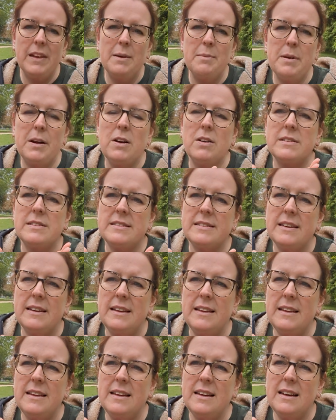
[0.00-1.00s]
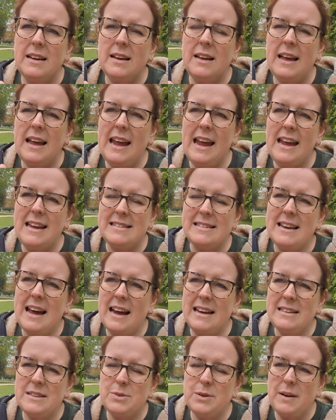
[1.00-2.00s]
because it's
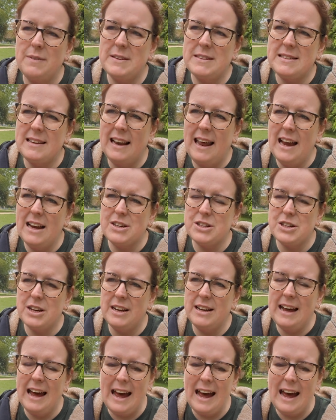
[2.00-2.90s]
nice to have a selection.